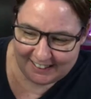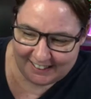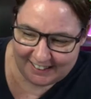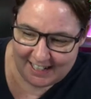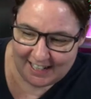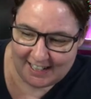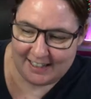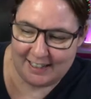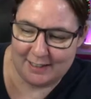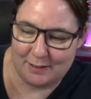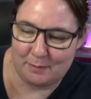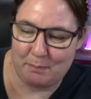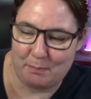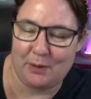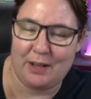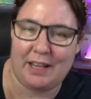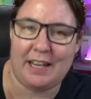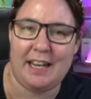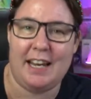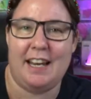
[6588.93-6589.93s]
This book
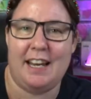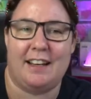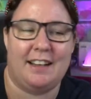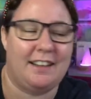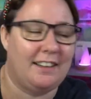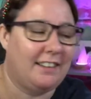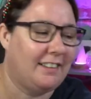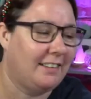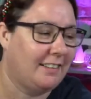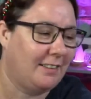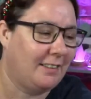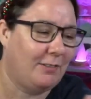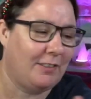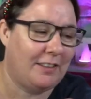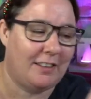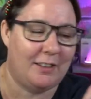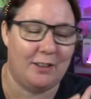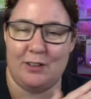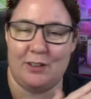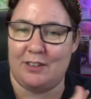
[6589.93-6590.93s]
here with
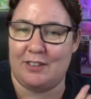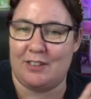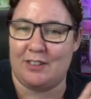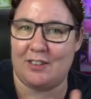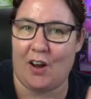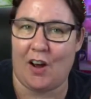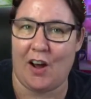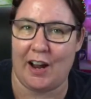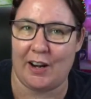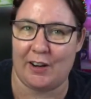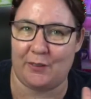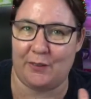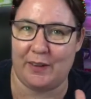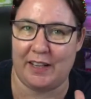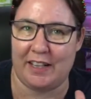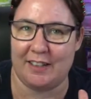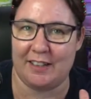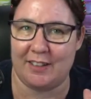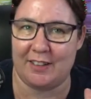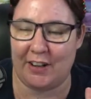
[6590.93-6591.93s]
its title, we
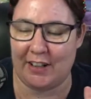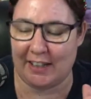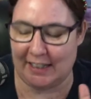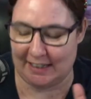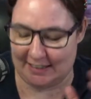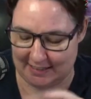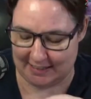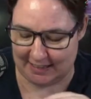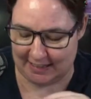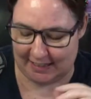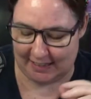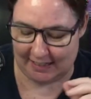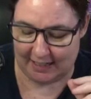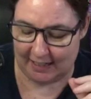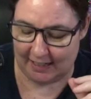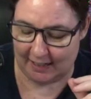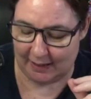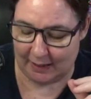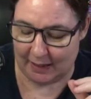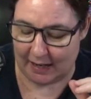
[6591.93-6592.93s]
can totally see.
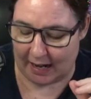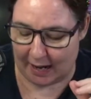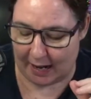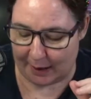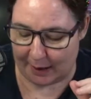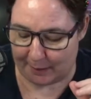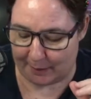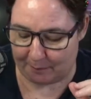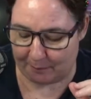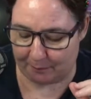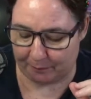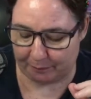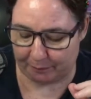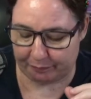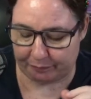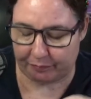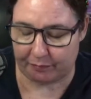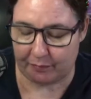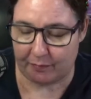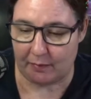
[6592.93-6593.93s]

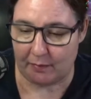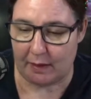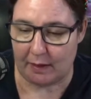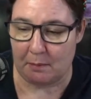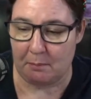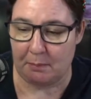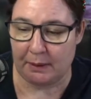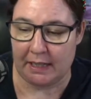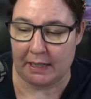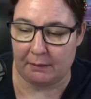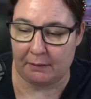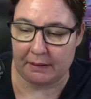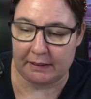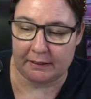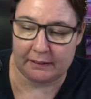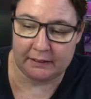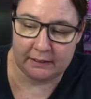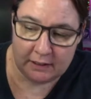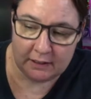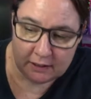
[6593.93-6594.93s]
But anyway,
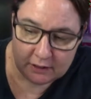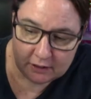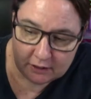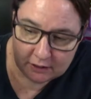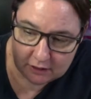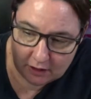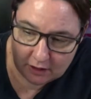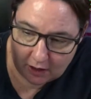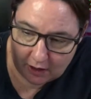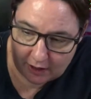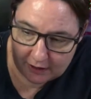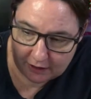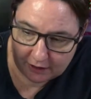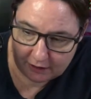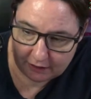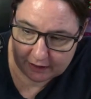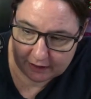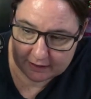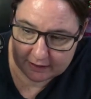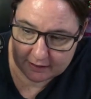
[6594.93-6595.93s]
I
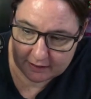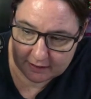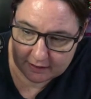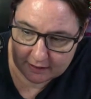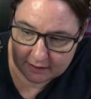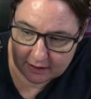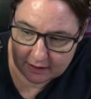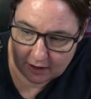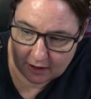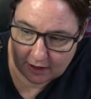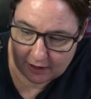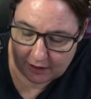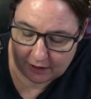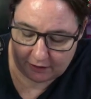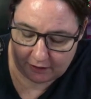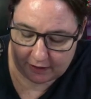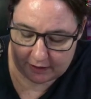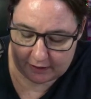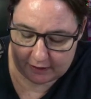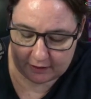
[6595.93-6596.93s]
digress. I
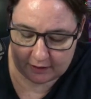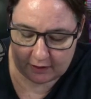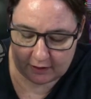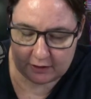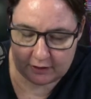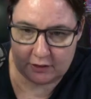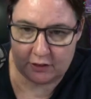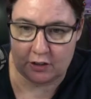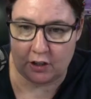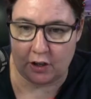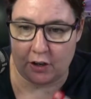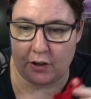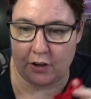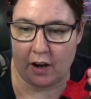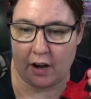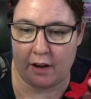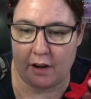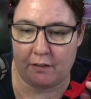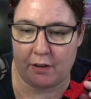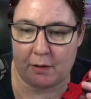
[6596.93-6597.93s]
digress. So
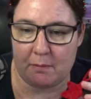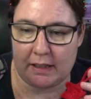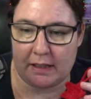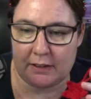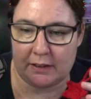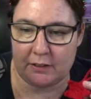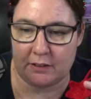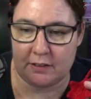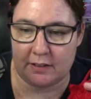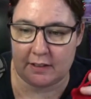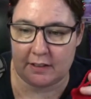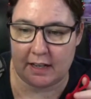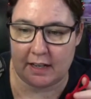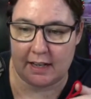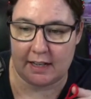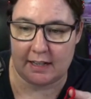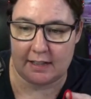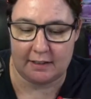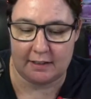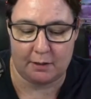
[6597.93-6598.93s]
I've got my little
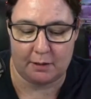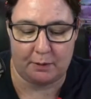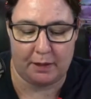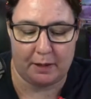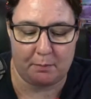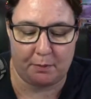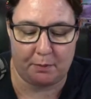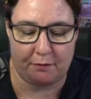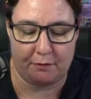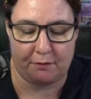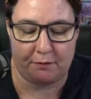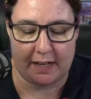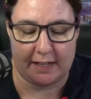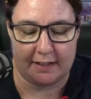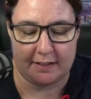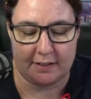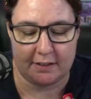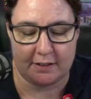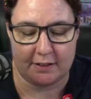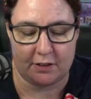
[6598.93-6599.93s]
stars that we can put
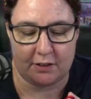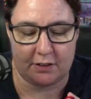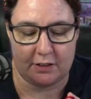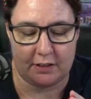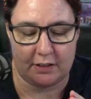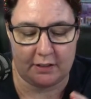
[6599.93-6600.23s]
faces on.